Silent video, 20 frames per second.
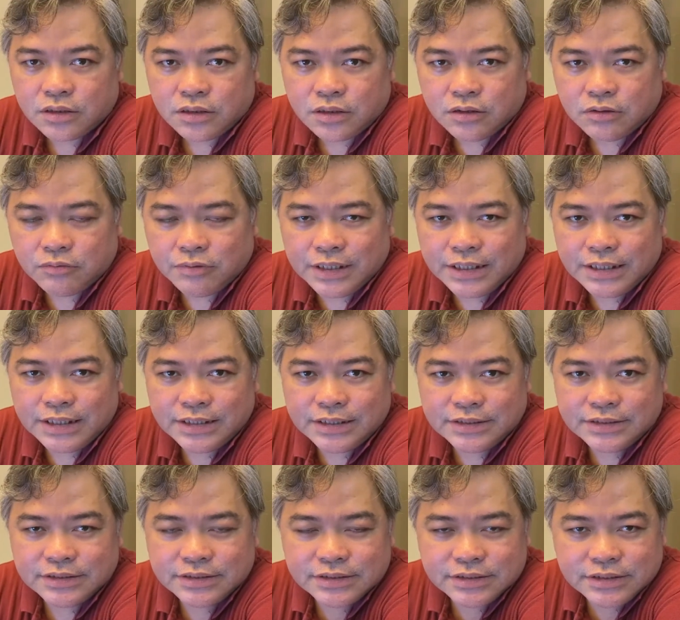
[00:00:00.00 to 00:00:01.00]

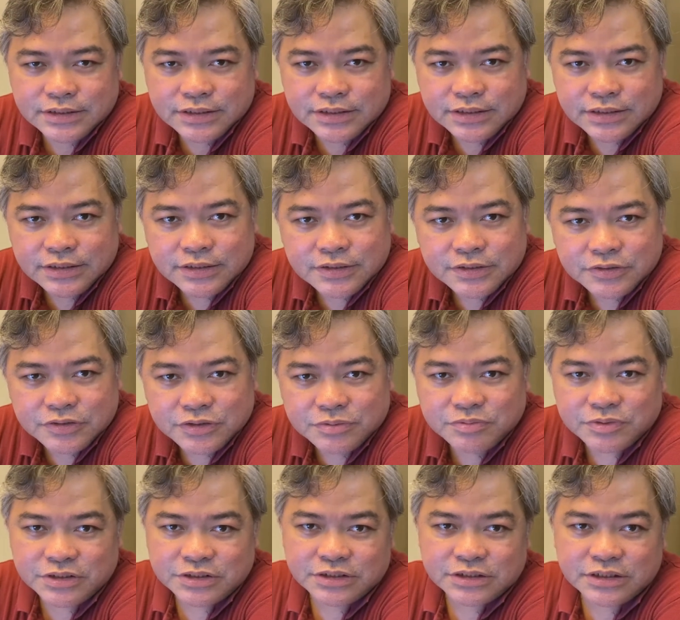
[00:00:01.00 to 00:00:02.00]
When the
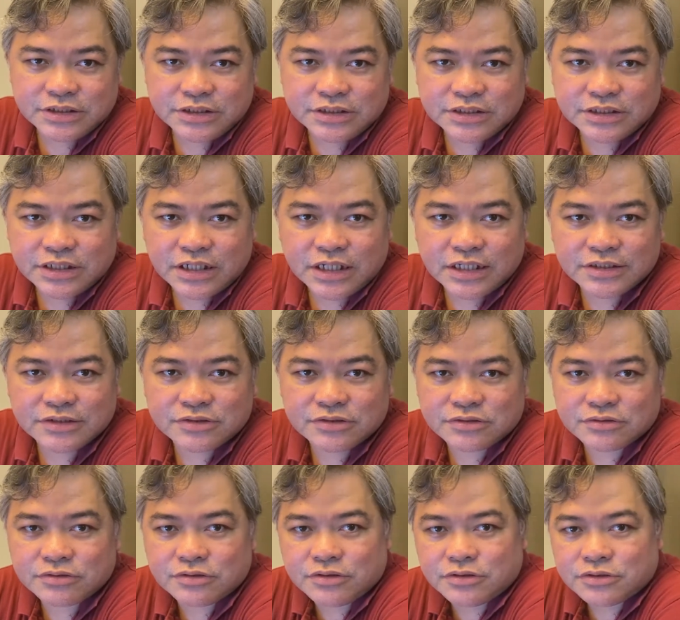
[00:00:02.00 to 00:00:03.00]
university decides to
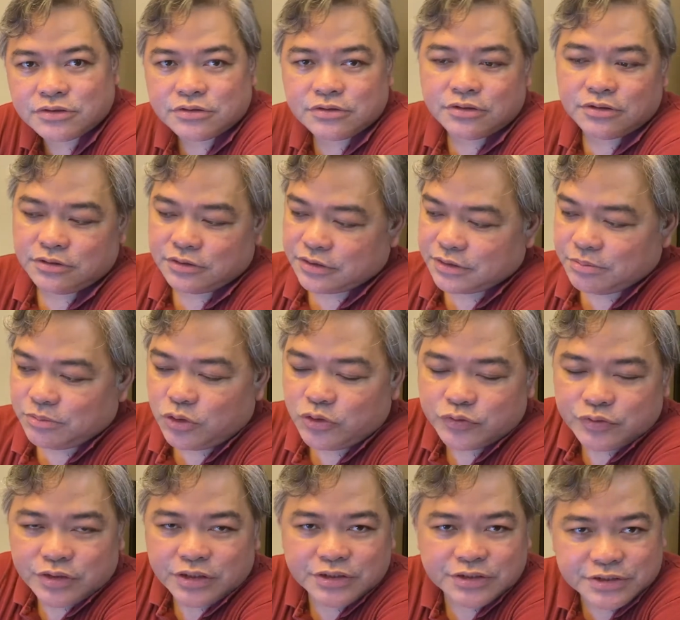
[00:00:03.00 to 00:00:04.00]
go on
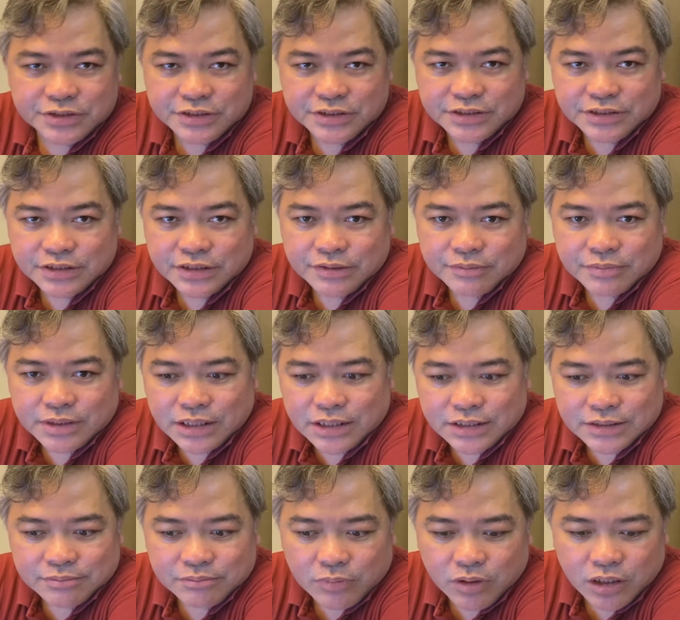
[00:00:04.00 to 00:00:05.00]
remote learning
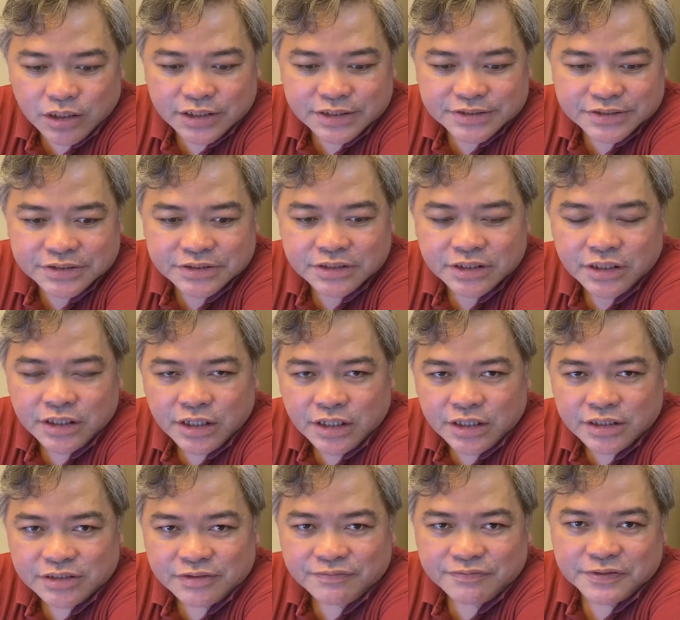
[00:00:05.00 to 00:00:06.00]
by March,
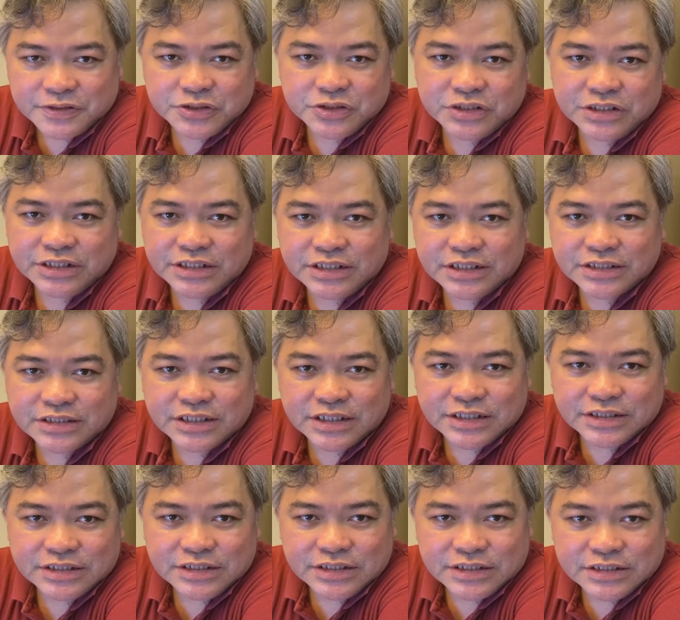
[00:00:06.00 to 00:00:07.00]
the first thing that I
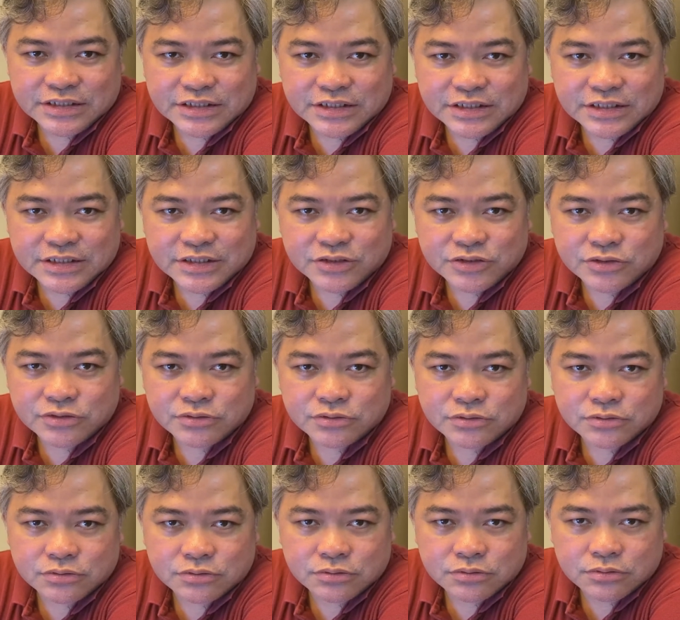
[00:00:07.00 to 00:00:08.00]
did is
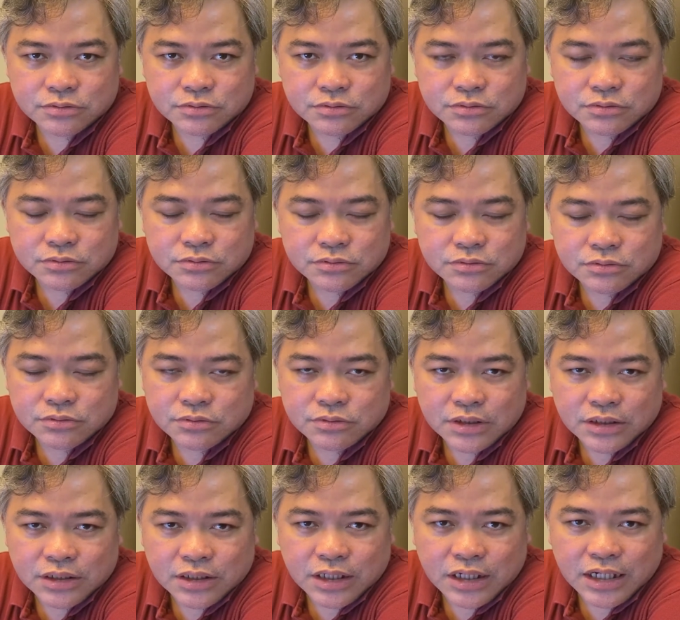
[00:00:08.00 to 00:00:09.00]
to
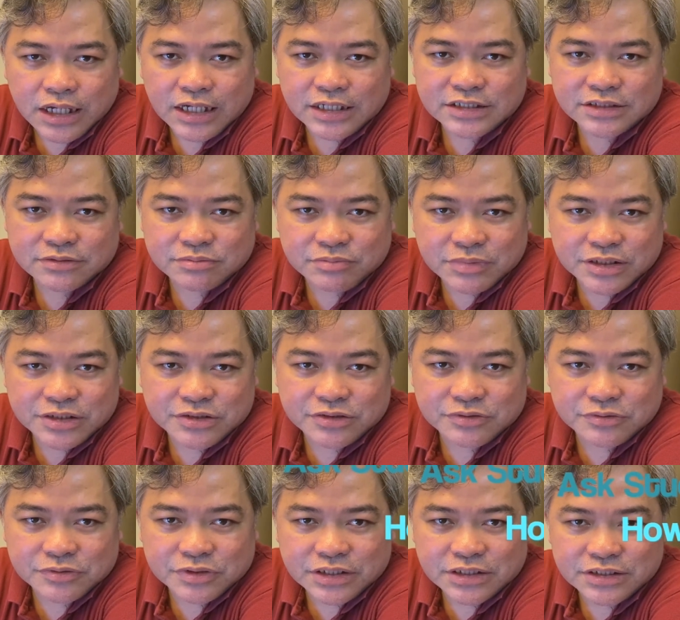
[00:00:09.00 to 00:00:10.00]
ask my
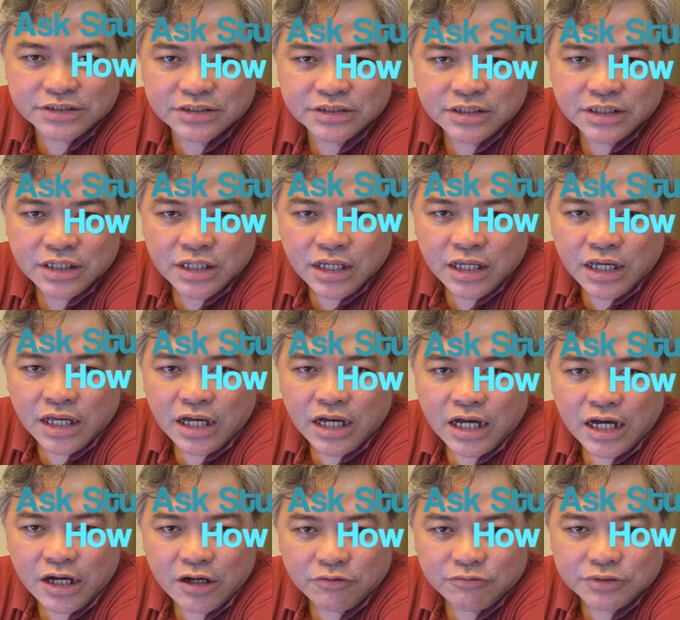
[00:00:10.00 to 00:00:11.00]
students
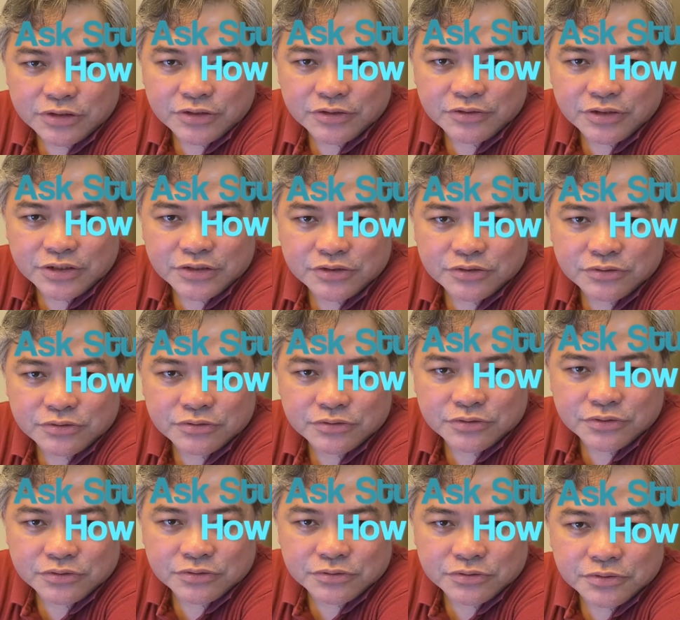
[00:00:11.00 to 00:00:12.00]
how we're going to
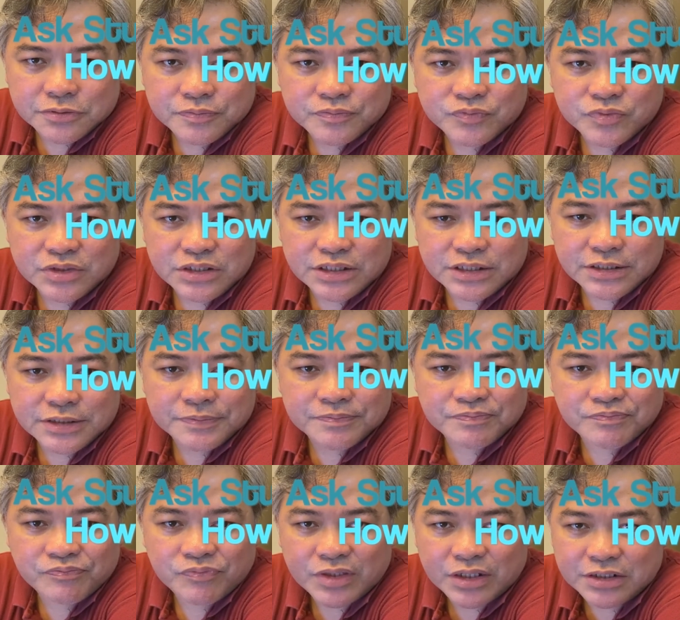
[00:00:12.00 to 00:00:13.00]
do the
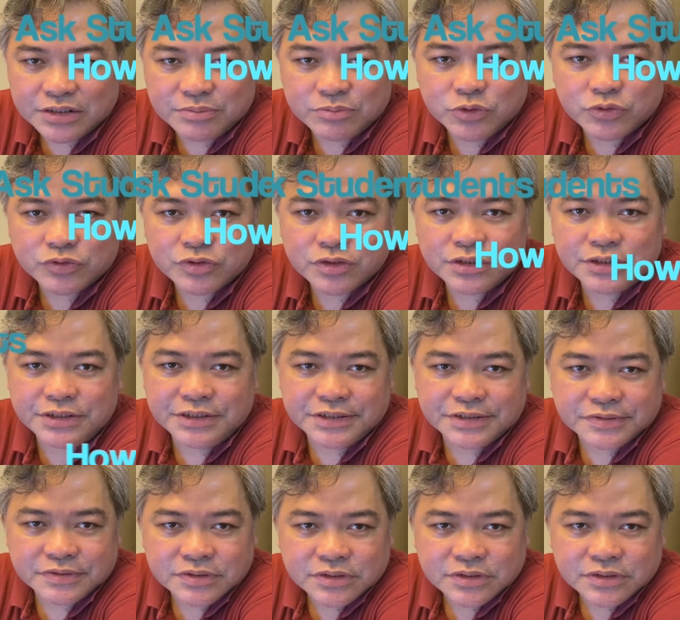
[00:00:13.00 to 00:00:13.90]
remote learning,